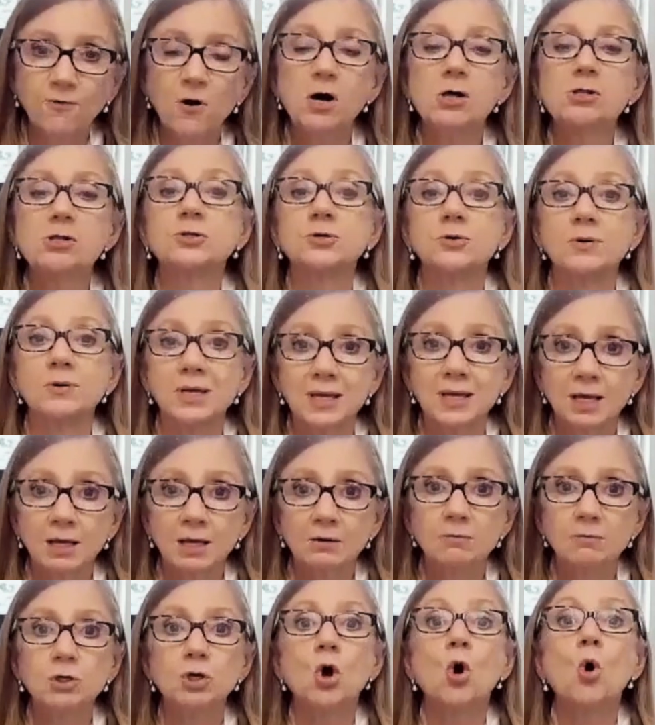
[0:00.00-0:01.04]

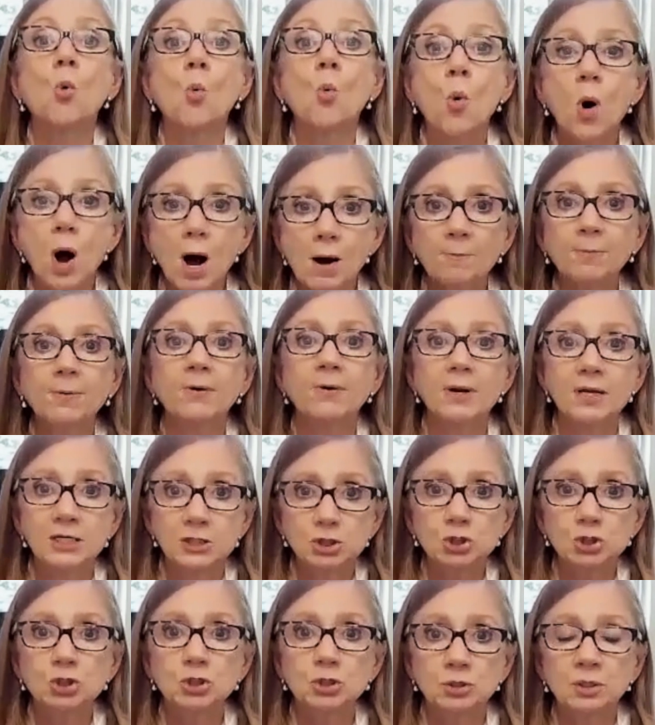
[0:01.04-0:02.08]
fostering
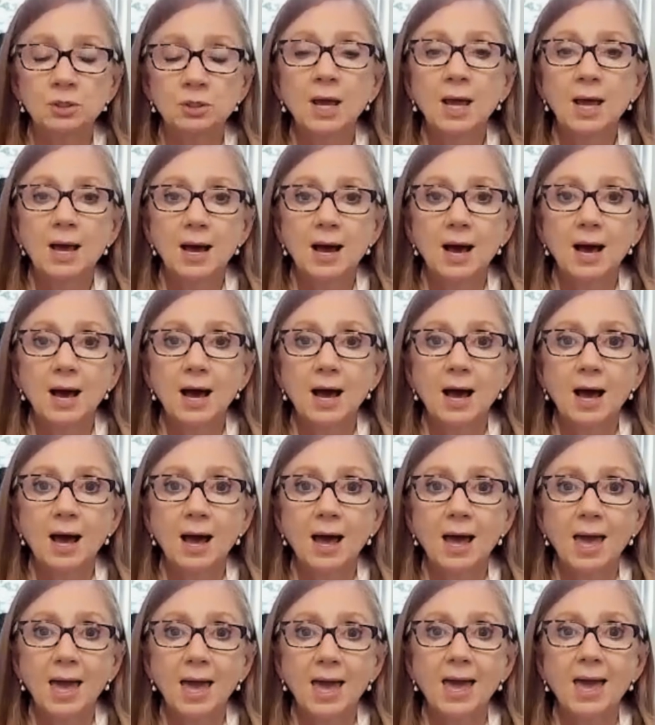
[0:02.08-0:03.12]
cooperation
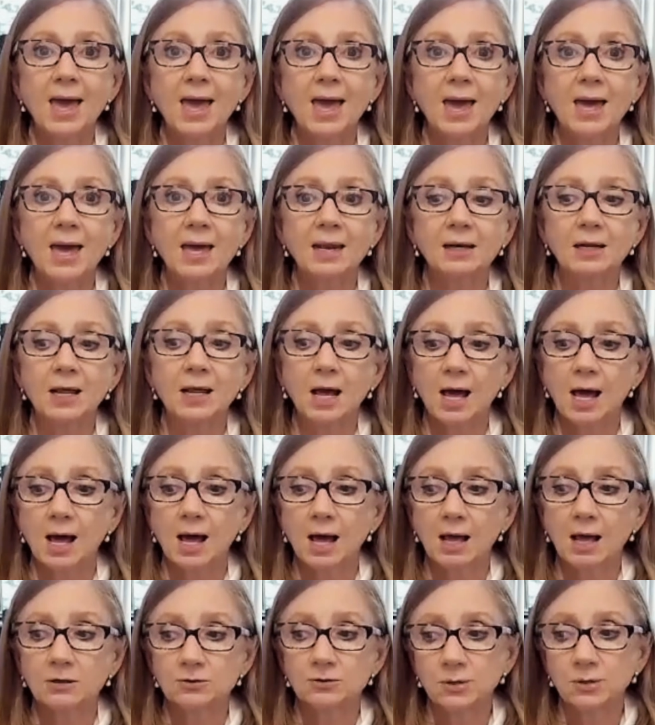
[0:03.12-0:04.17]
and
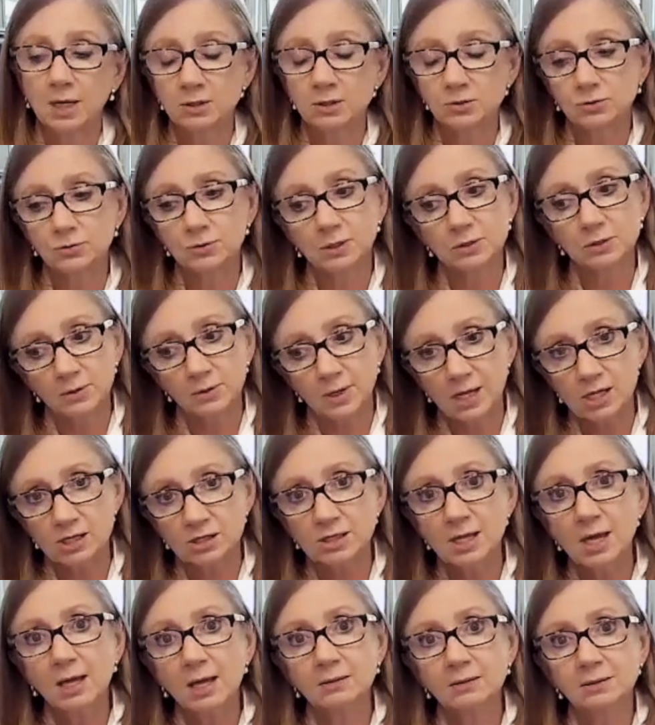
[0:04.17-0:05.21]
trying to
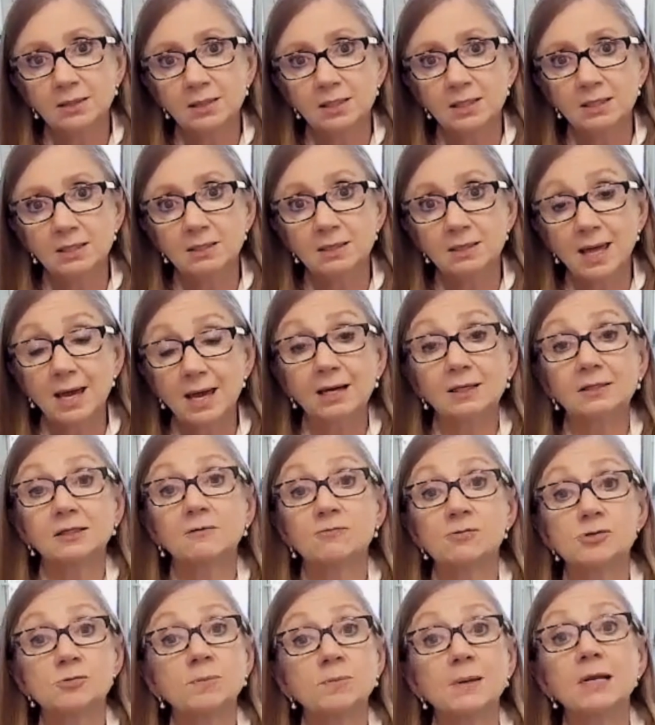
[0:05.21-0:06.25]
address the
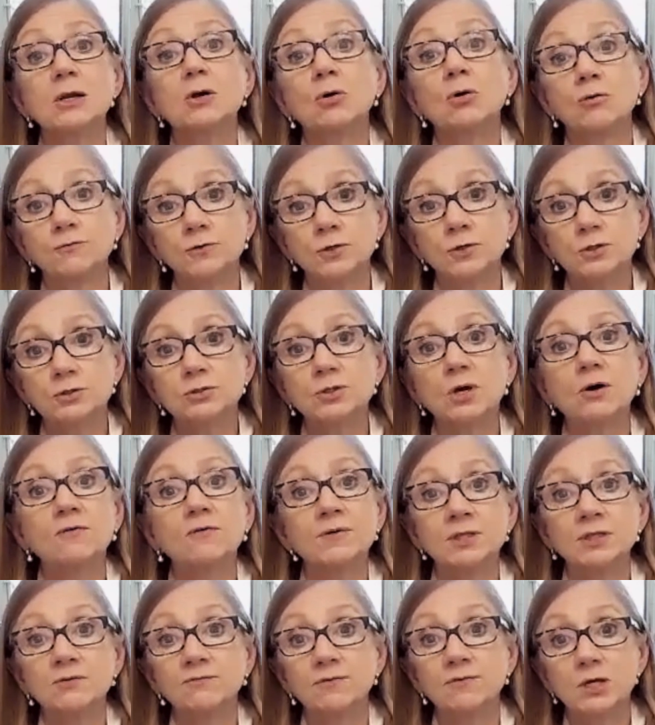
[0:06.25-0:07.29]
negative spillovers of
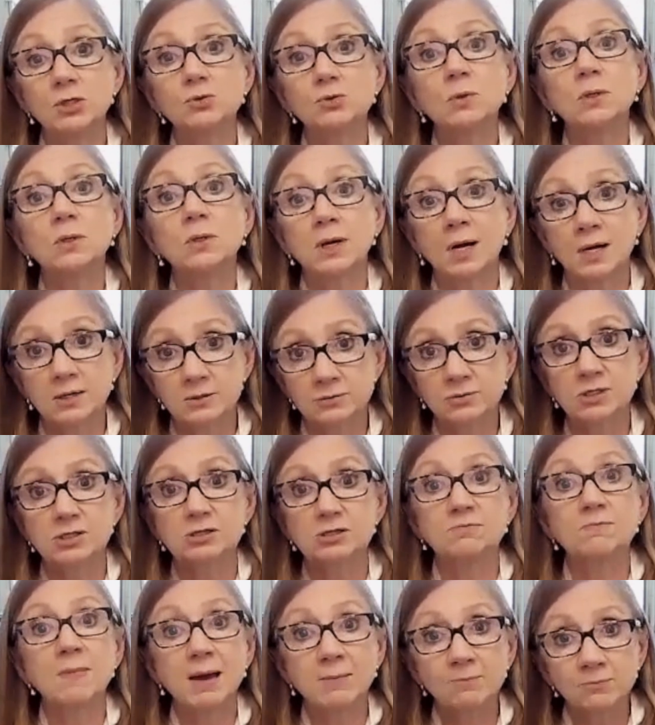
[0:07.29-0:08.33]
individual
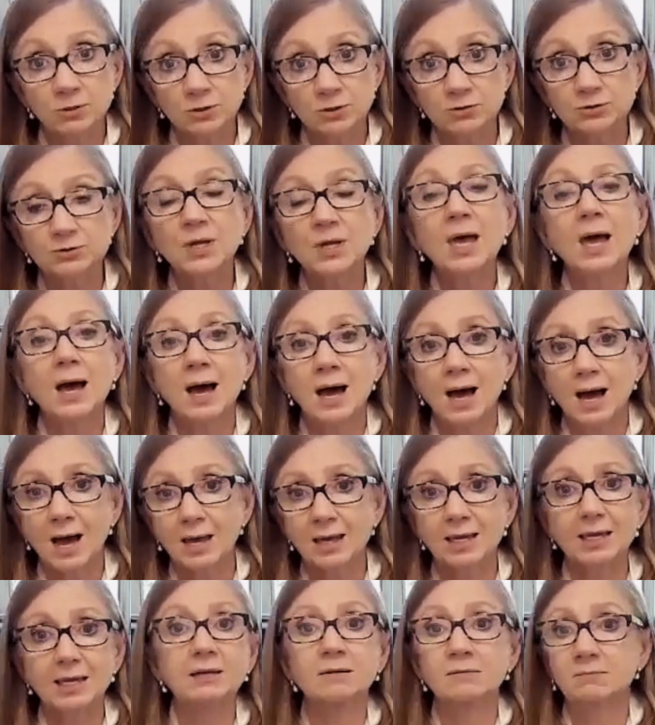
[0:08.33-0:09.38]
countries members
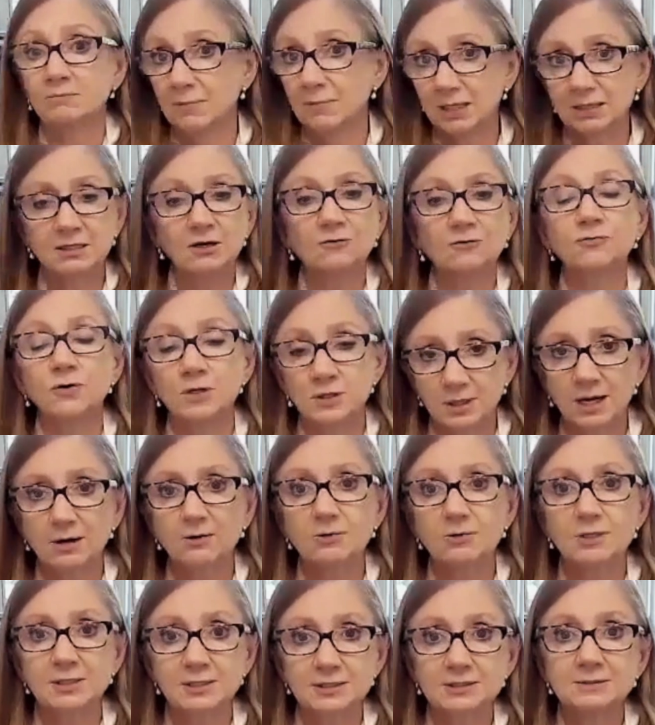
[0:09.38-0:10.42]
in different
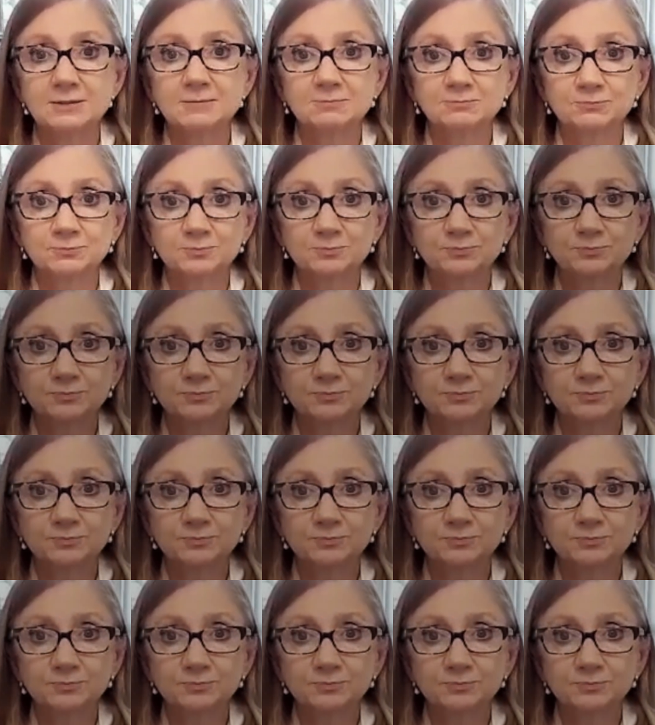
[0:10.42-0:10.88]
areas.